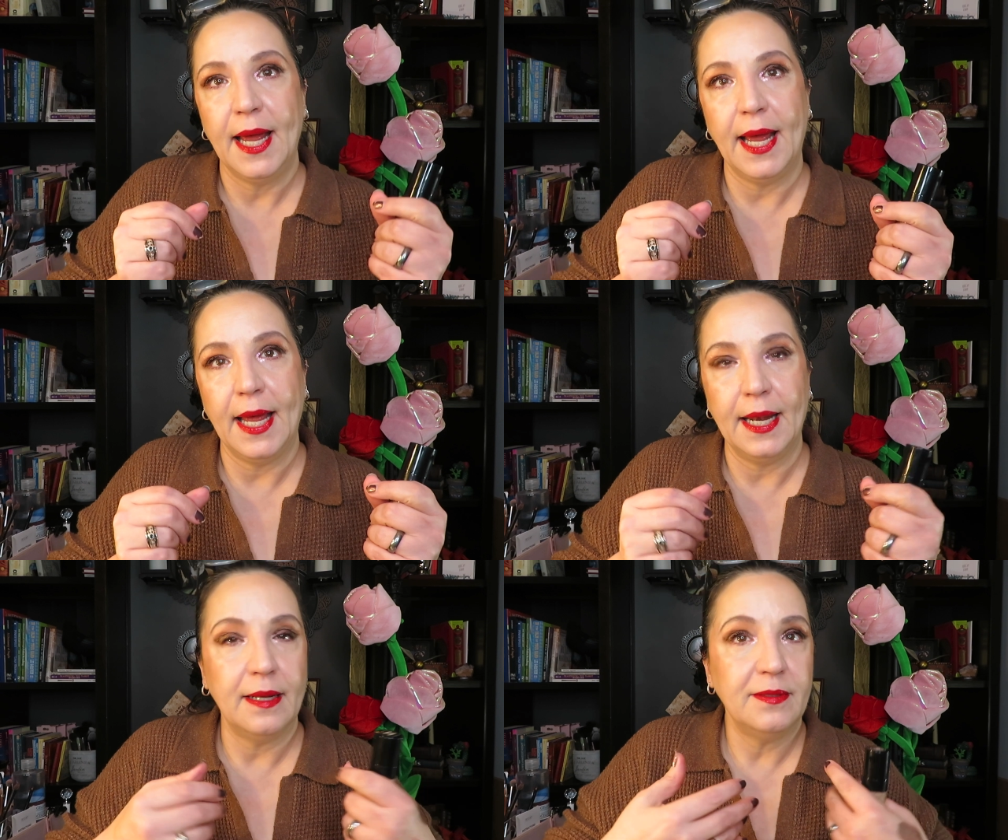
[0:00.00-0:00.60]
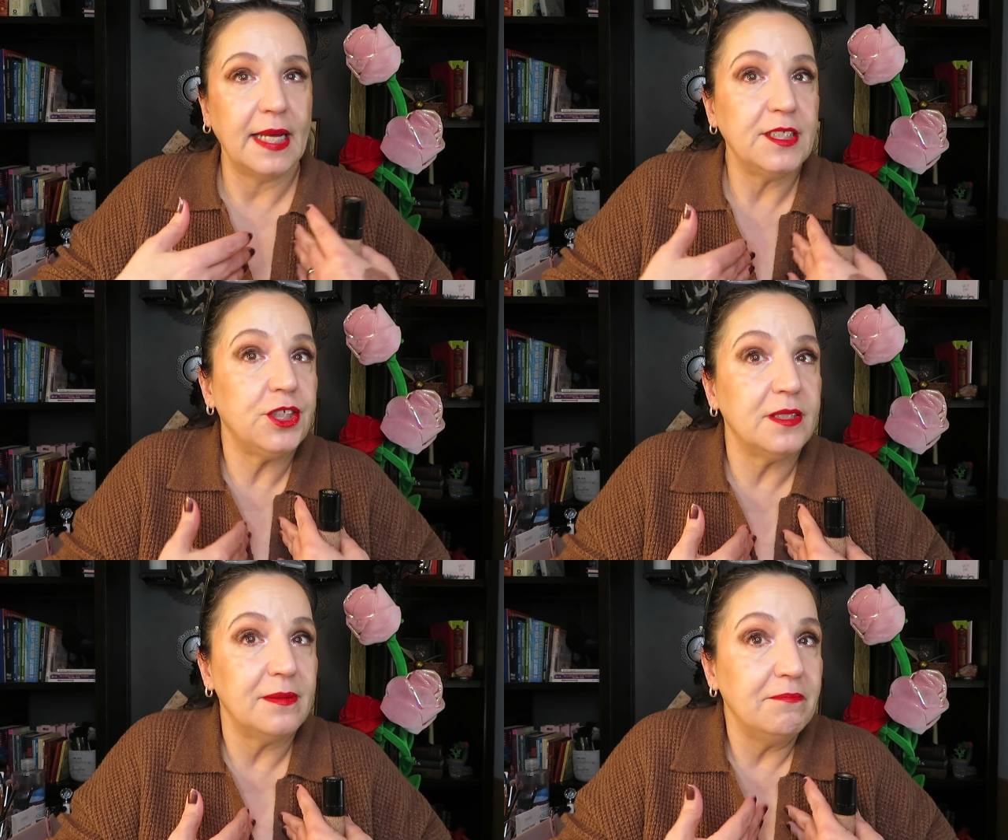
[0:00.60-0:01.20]
And that's
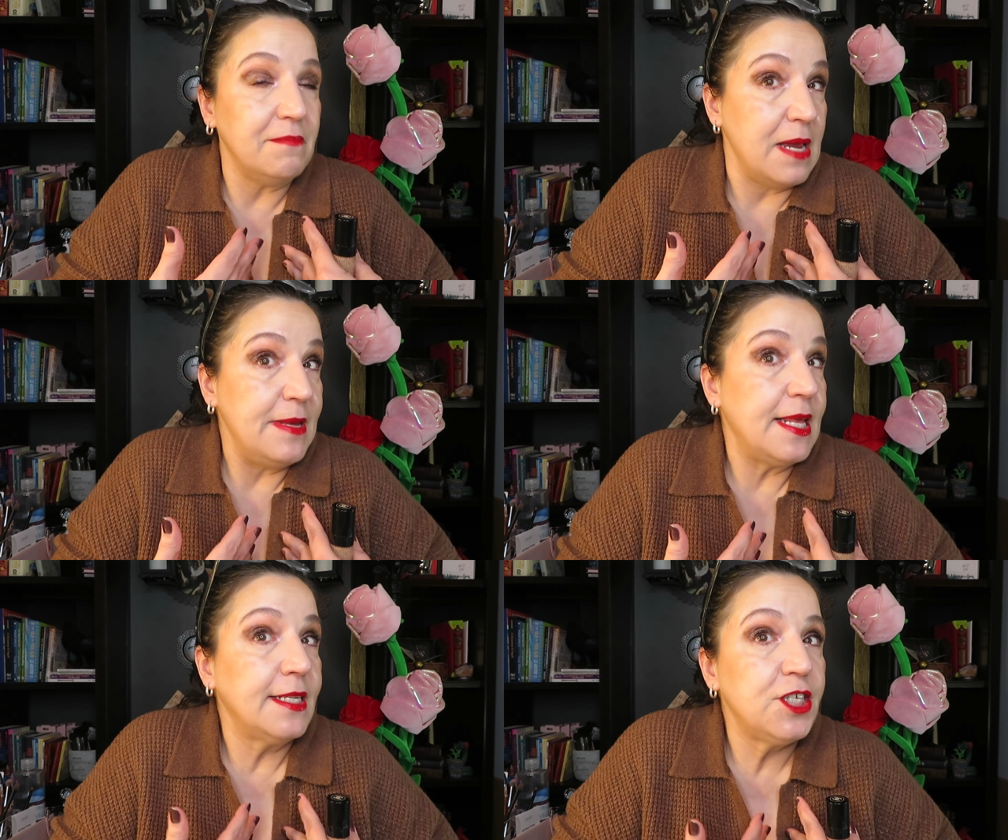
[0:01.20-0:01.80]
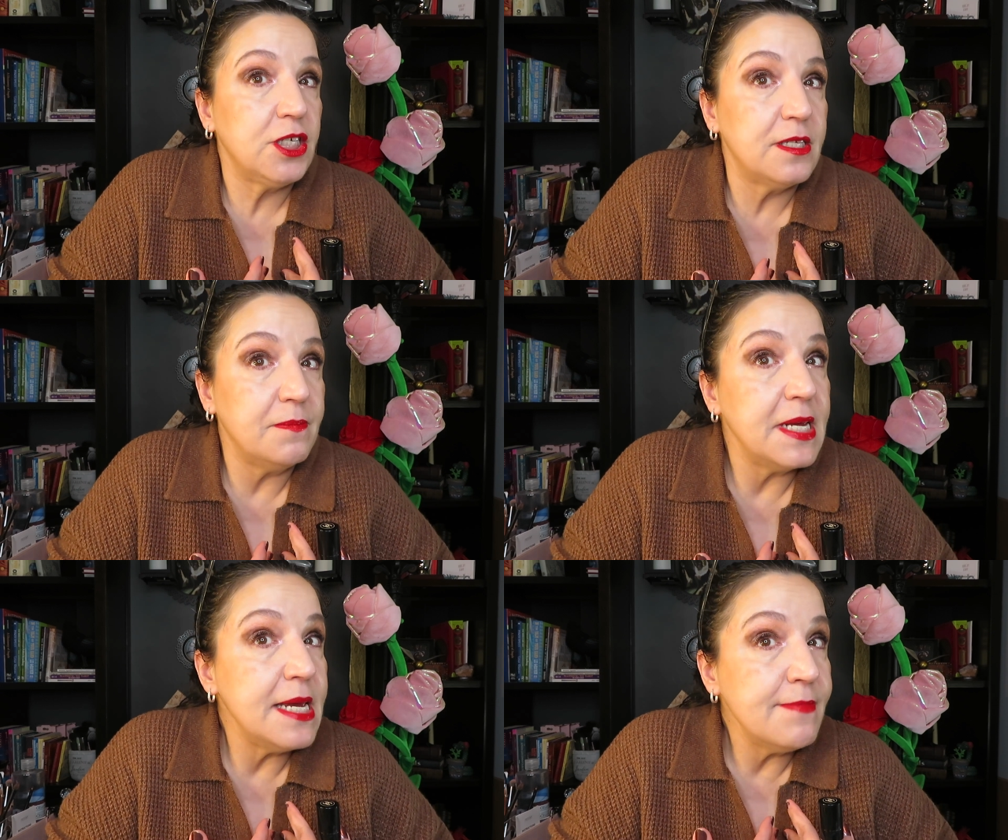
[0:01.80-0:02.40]
just, maybe that's just
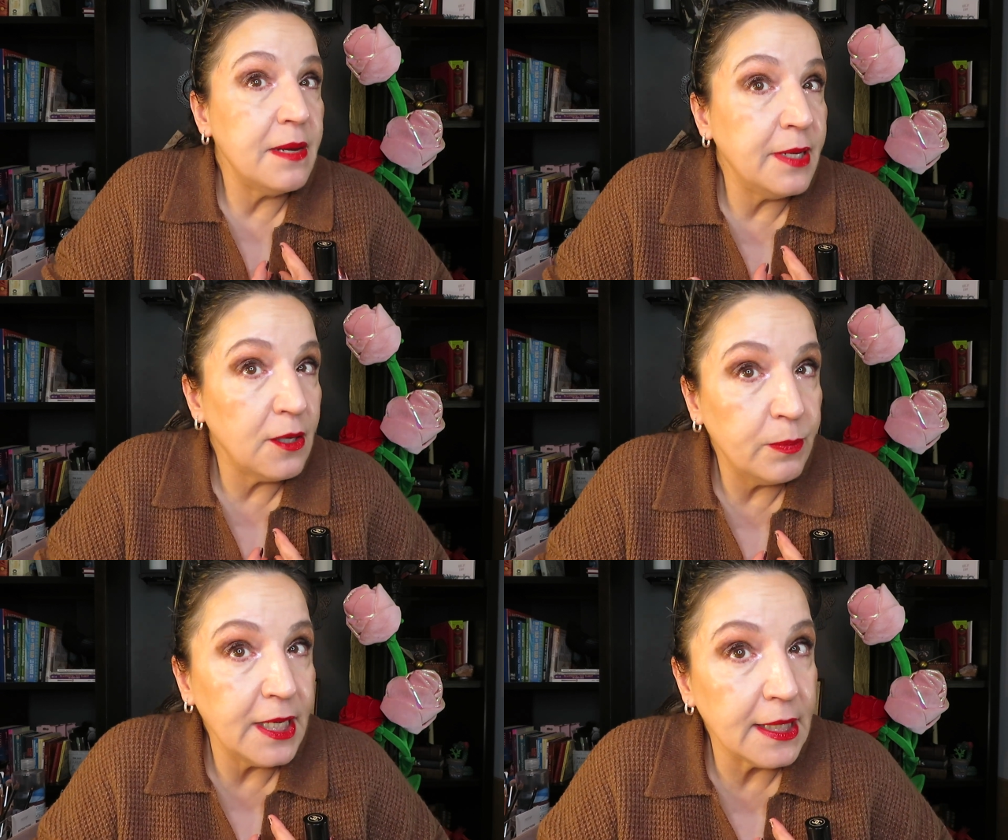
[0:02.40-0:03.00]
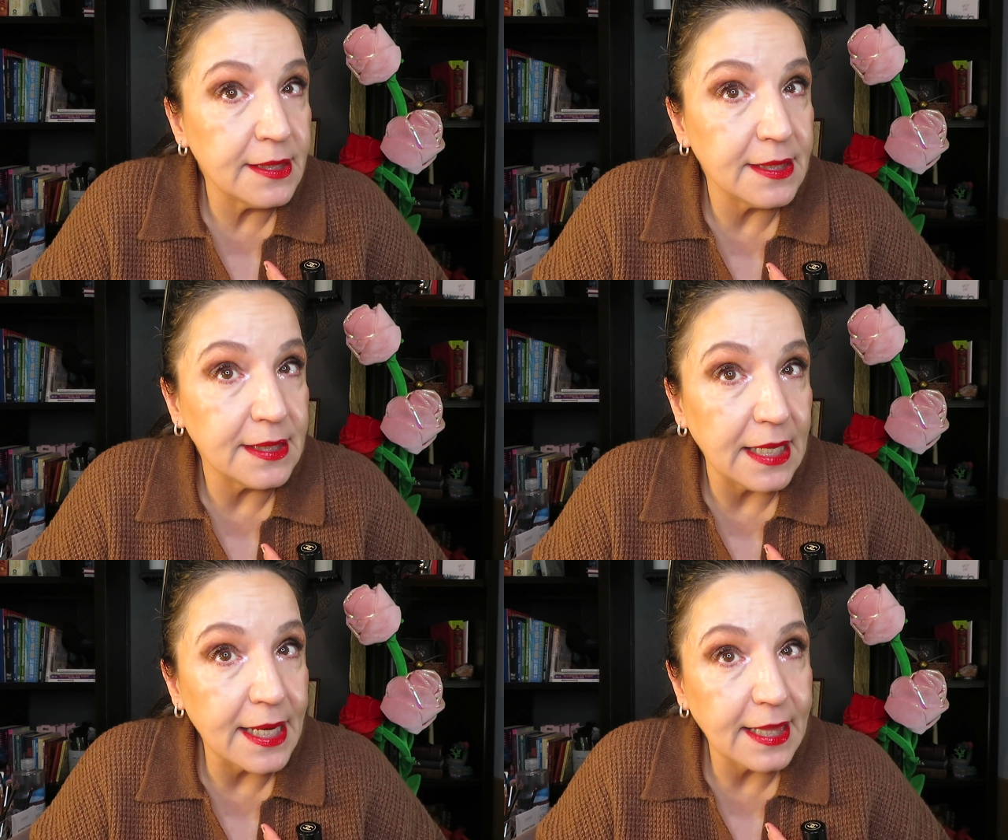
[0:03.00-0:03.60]
me, maybe nobody else
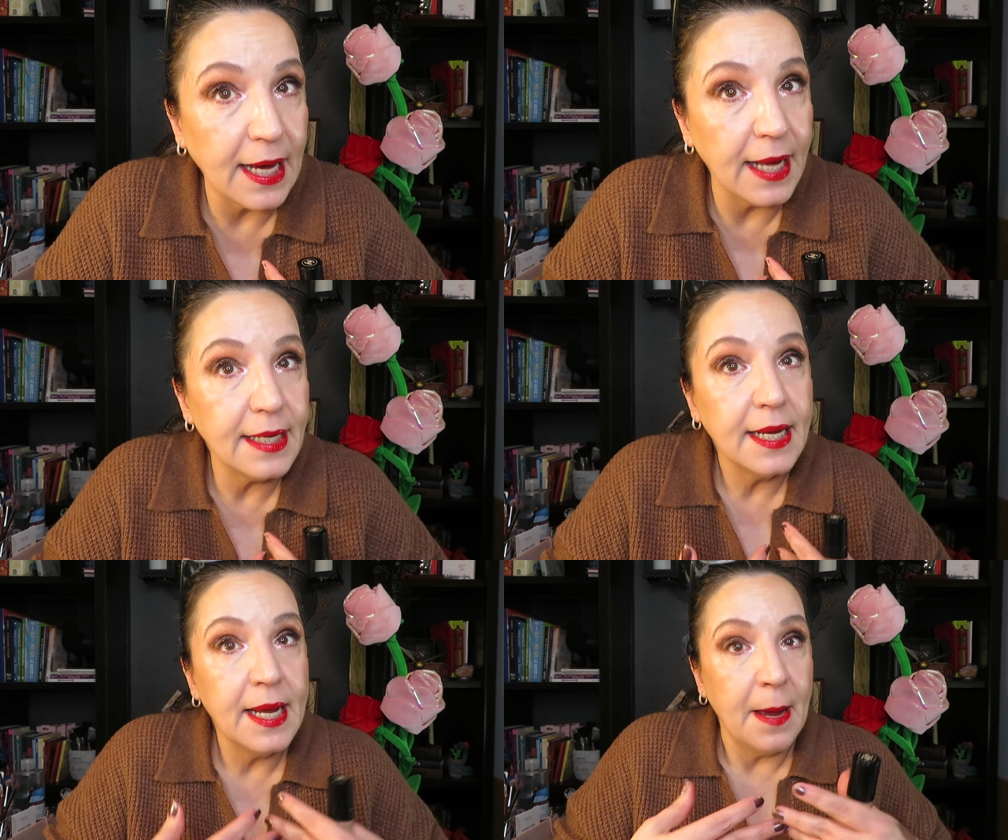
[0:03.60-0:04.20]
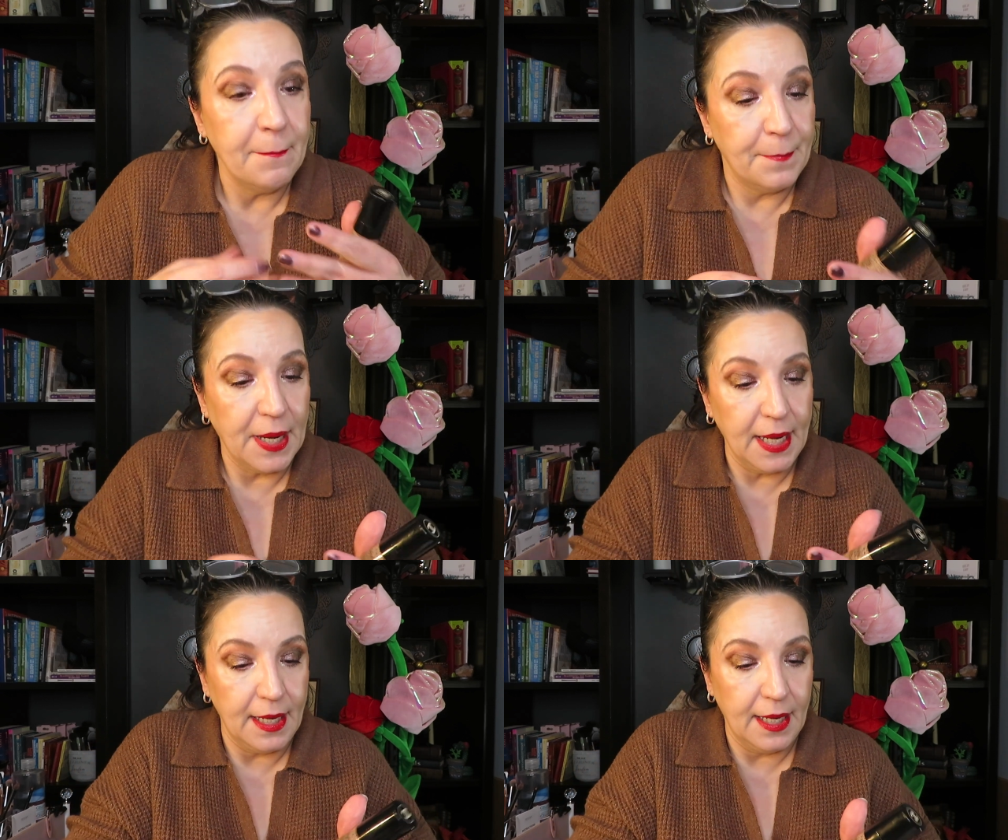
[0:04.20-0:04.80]
is like that,
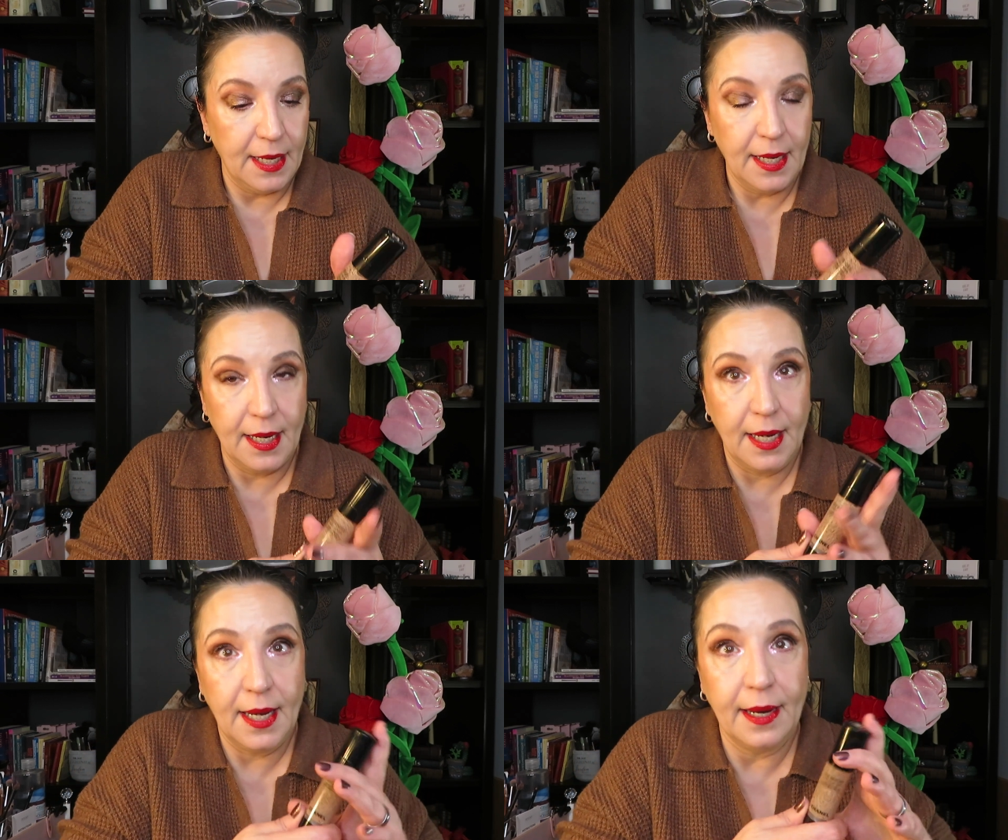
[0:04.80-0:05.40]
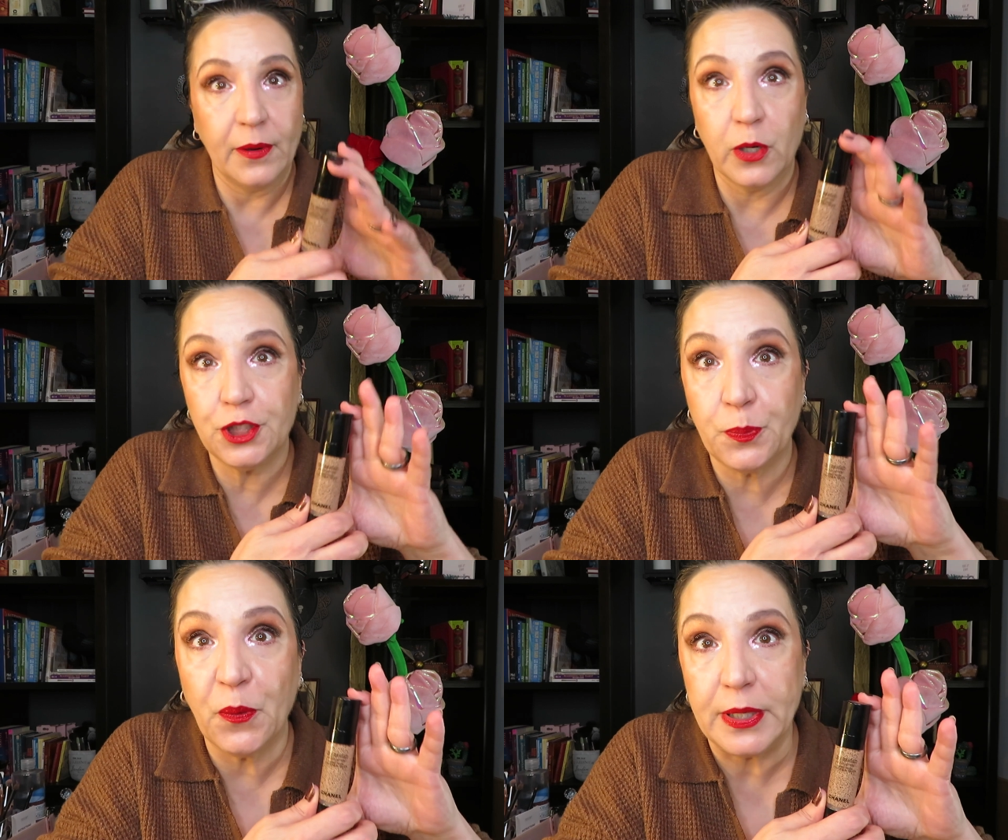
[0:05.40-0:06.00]
but
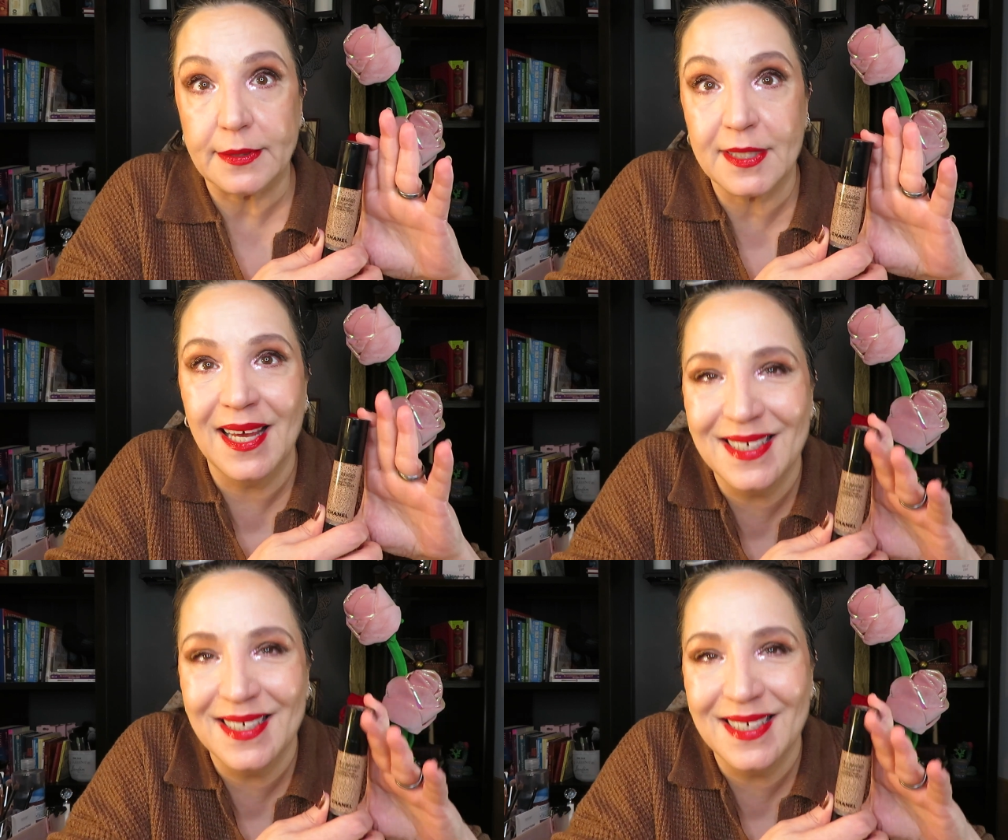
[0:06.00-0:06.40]
hoard your points.